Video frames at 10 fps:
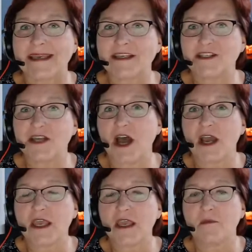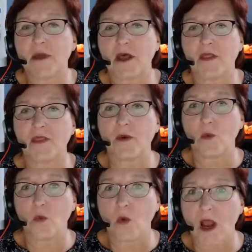is talking about the
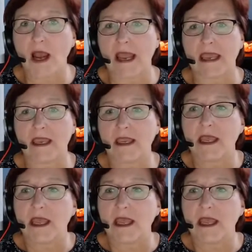why.